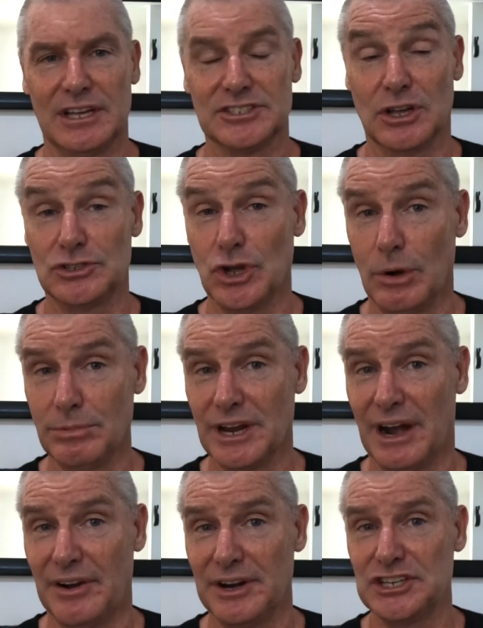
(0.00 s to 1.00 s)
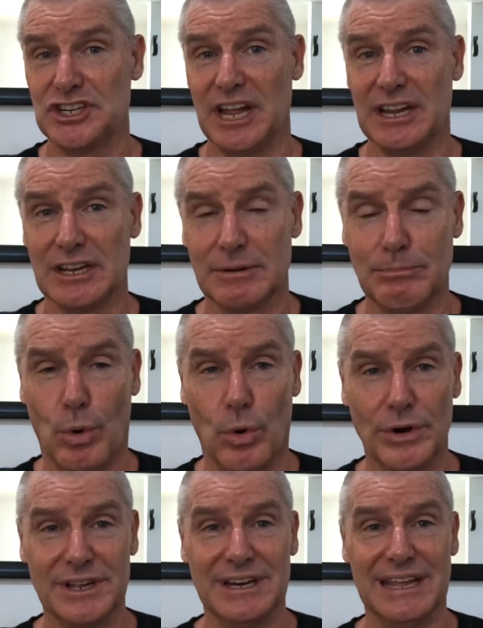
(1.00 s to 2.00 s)
So Tom Curry, Jack
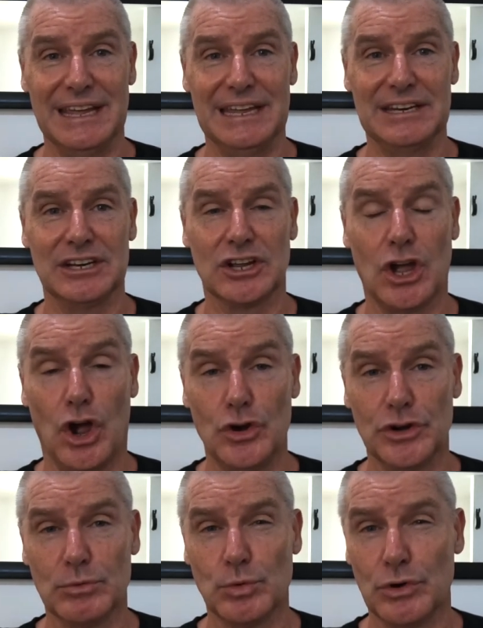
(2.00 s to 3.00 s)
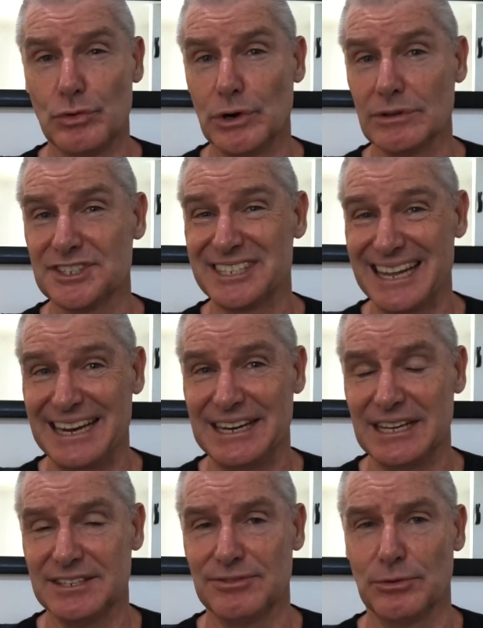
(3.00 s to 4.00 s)
Morgan and Conan were real
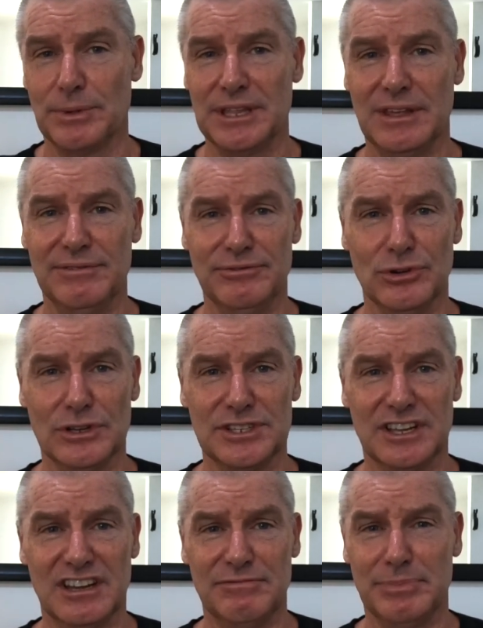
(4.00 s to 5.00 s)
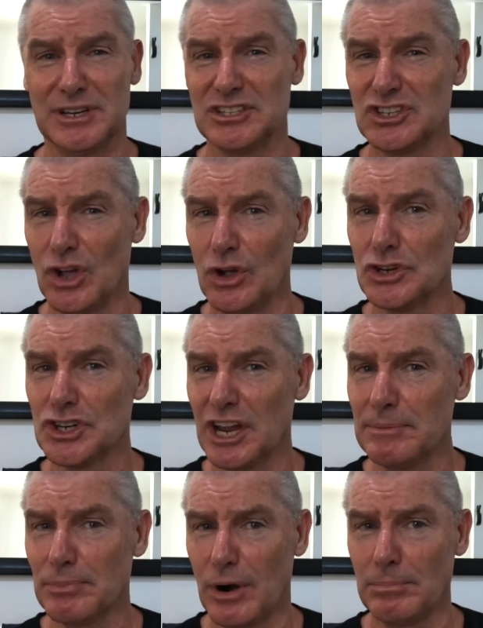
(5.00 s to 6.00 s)
standouts for me in that first half, but
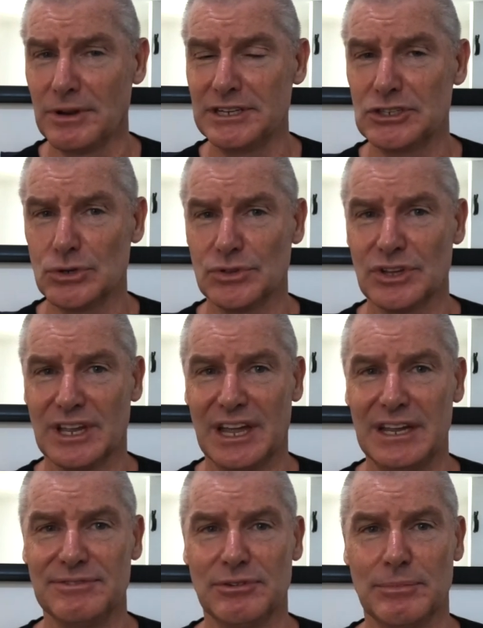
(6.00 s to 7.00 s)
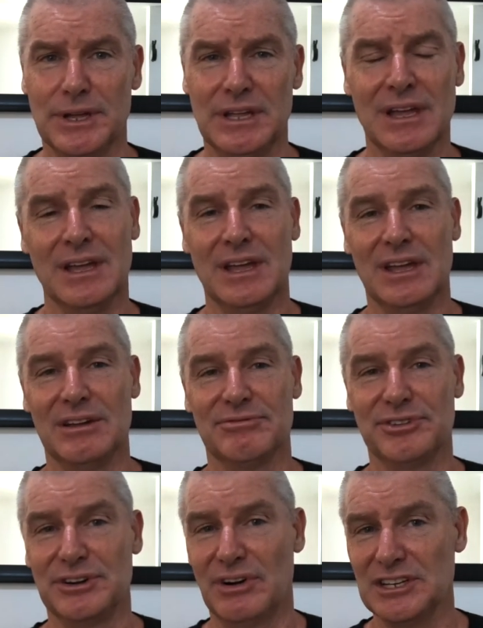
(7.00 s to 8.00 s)
Atoje probably took the cake for me.
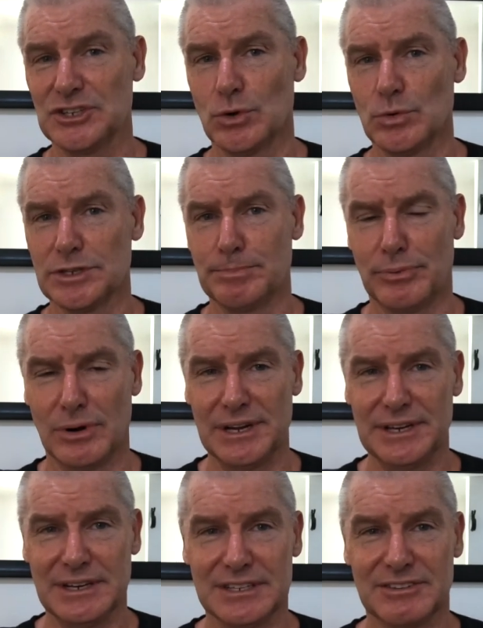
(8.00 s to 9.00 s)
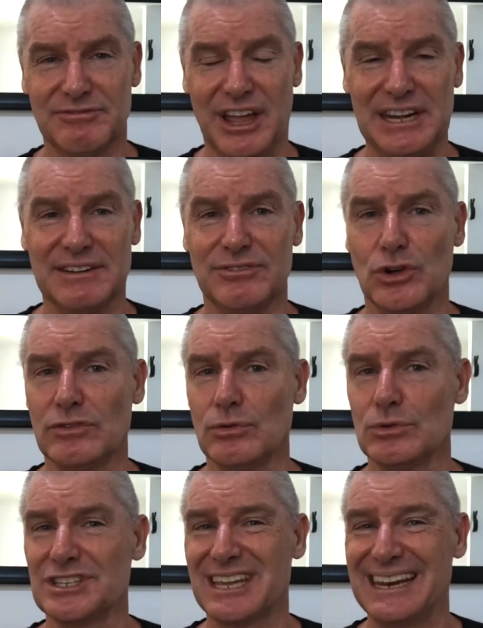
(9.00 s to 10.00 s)
Finn Russell was brilliant. Van der
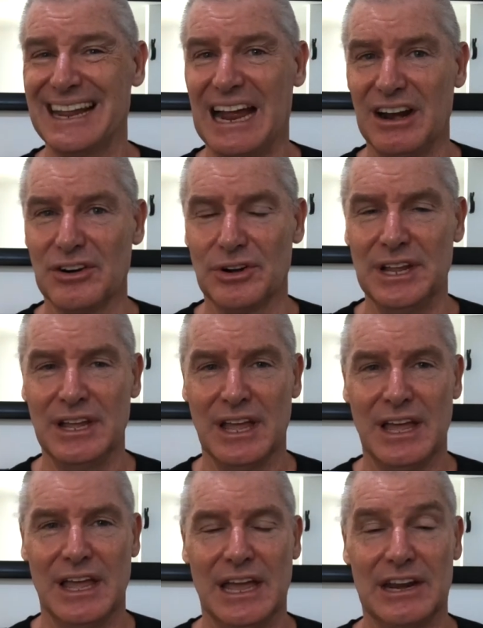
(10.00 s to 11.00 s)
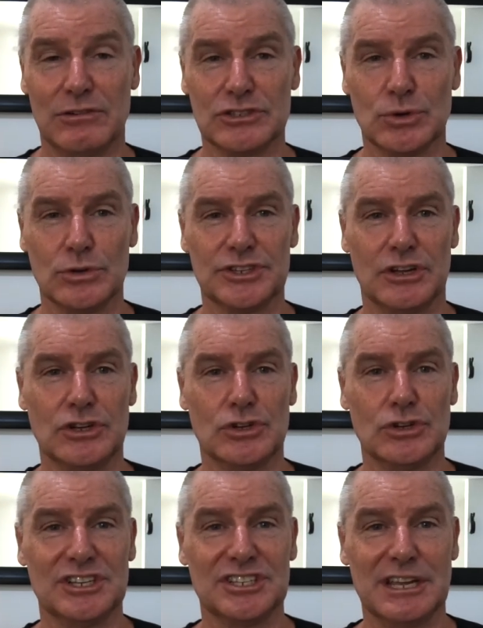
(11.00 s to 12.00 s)
Verve was getting hungry, and it was also
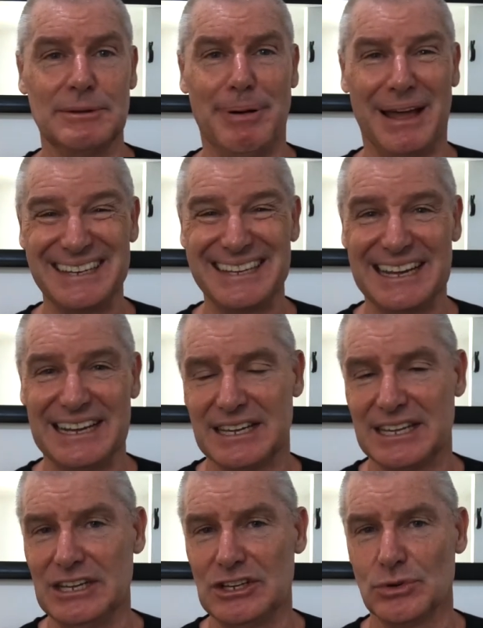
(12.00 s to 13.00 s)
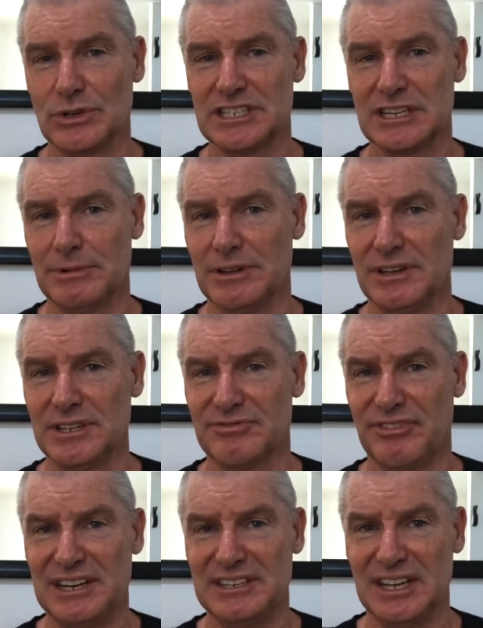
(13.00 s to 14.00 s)
good to see Bundy Aki doing some of his
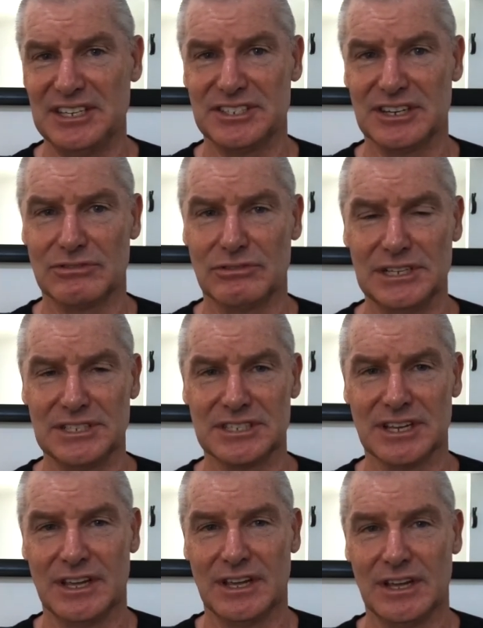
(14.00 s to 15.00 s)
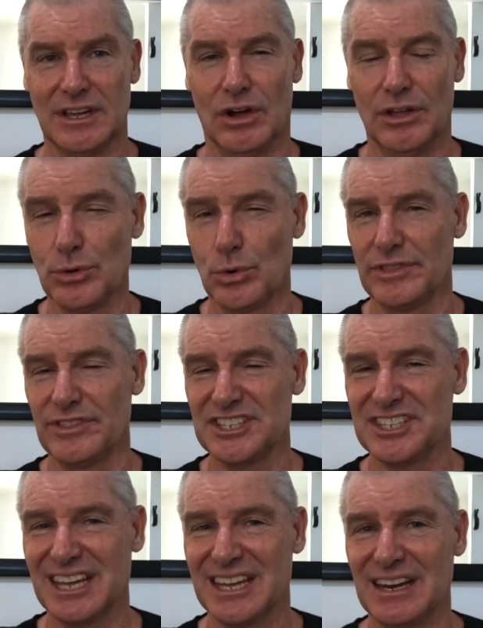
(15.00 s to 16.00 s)
fantastic runs. I thought in the
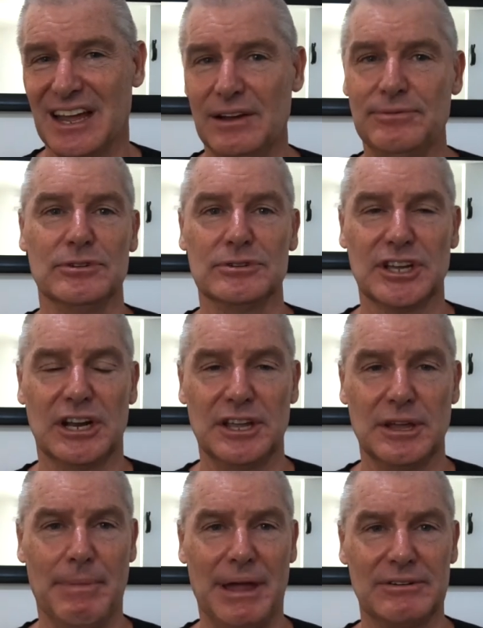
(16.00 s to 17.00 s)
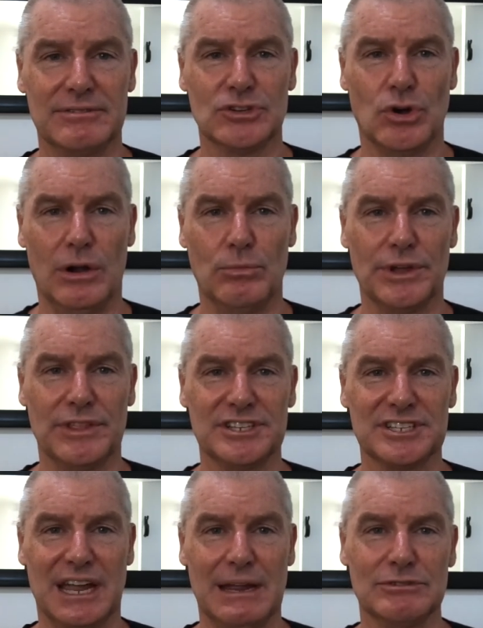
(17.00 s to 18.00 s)
second half it was only a matter of time where
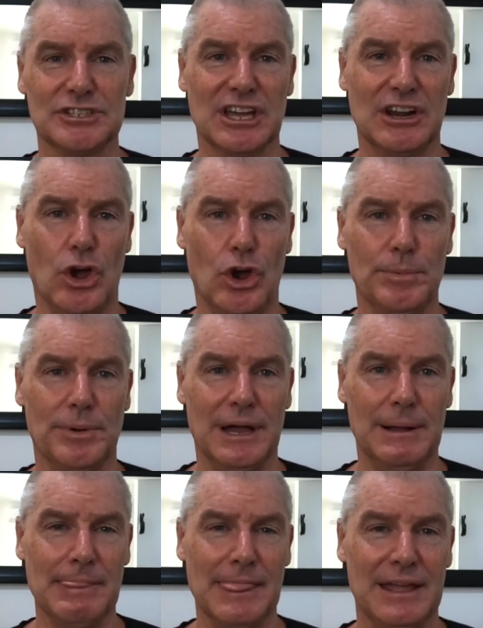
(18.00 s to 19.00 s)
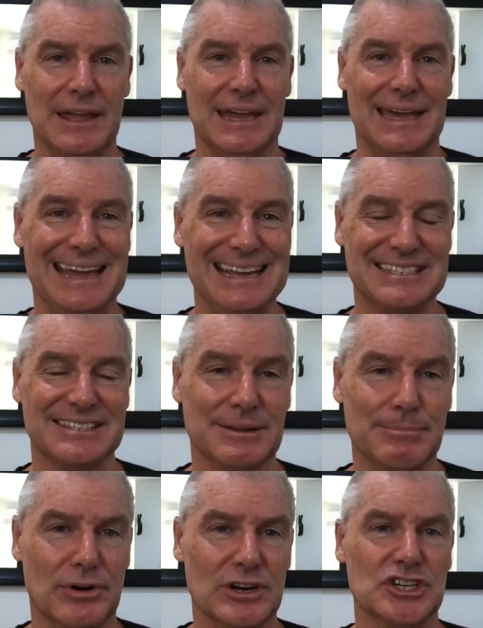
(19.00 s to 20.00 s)
this game was going to open up, and as
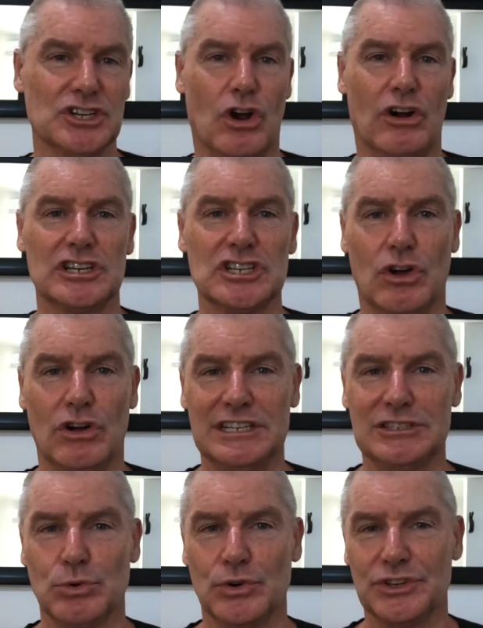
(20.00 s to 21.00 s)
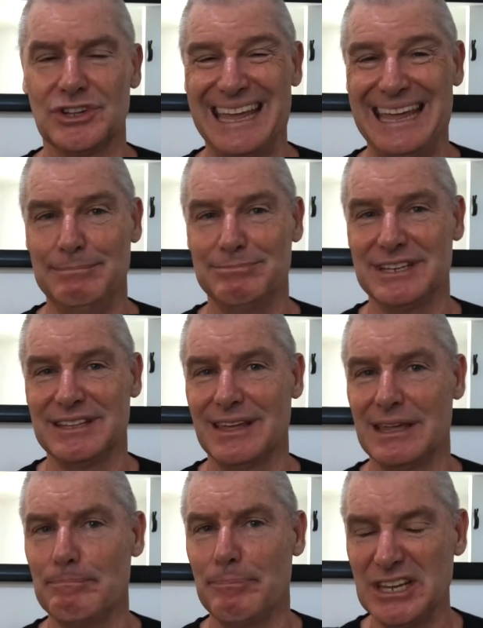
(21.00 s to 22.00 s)
the British and Irish Lions were to empty
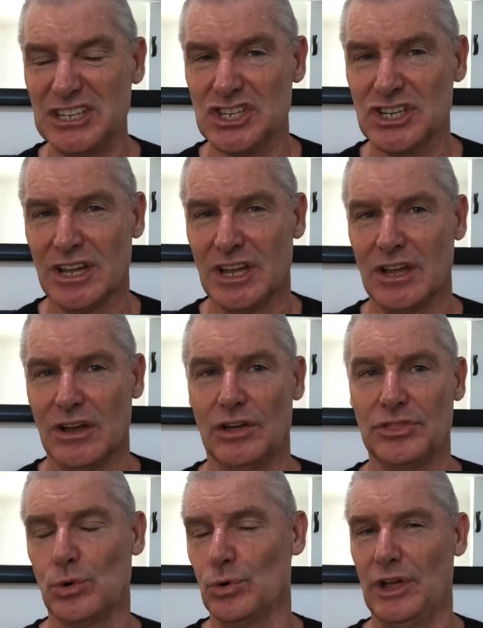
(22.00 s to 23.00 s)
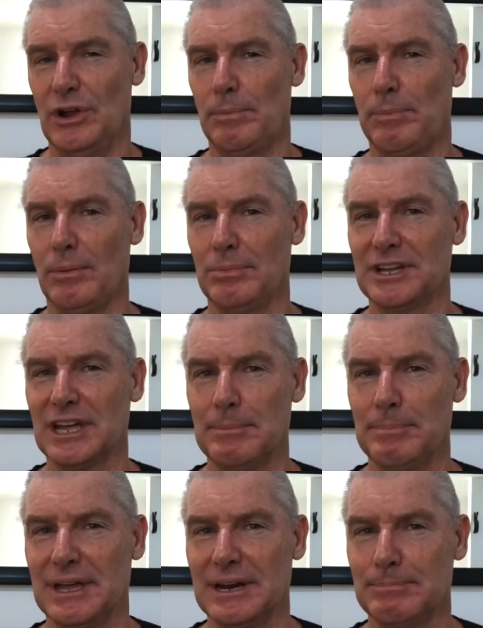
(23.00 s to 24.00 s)
their bench, I thought they were probably going
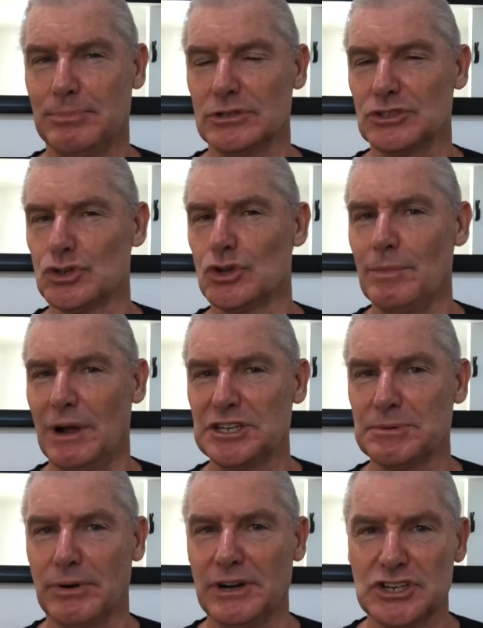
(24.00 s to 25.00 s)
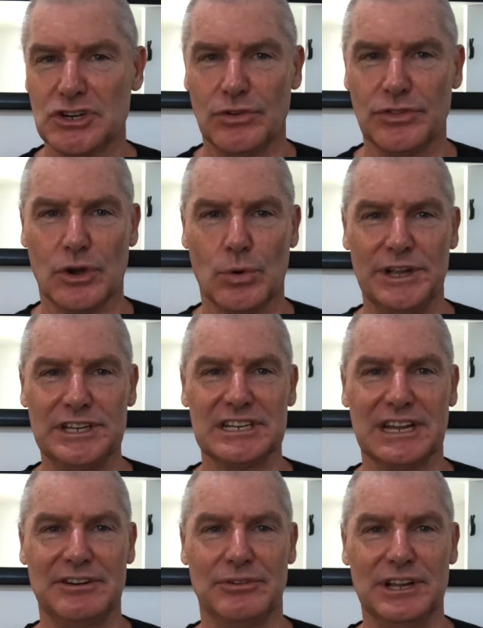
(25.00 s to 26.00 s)
to be able to put too much pressure on the
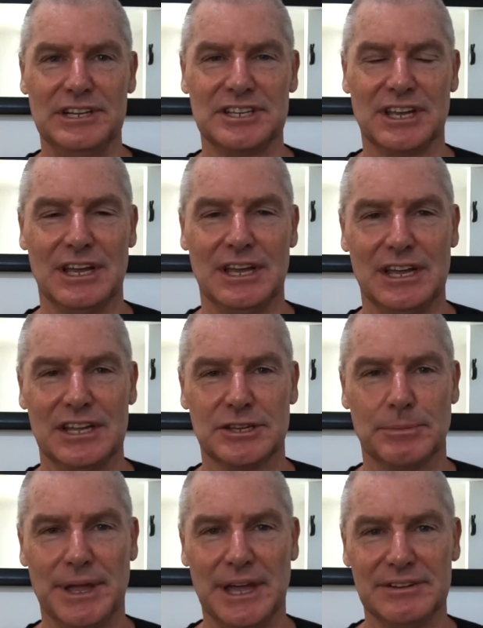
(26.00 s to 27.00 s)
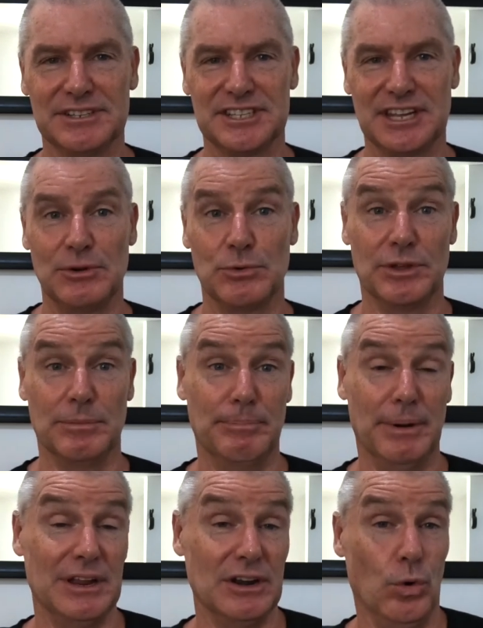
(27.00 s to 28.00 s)
Queensland Reds to be able to stay with them.
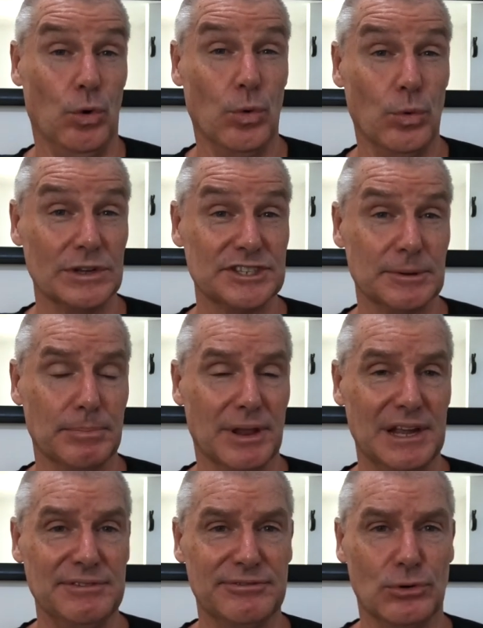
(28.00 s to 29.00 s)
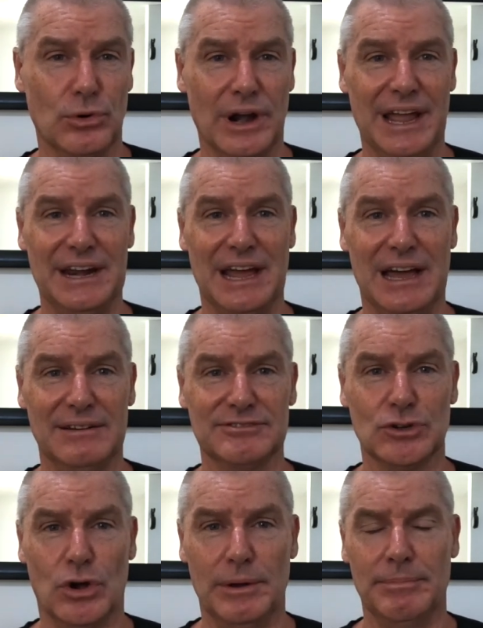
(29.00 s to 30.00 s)
But all was to play for at half
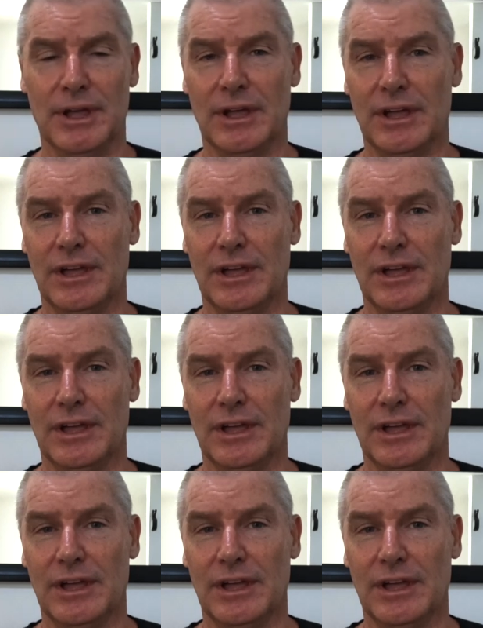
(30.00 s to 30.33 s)
time.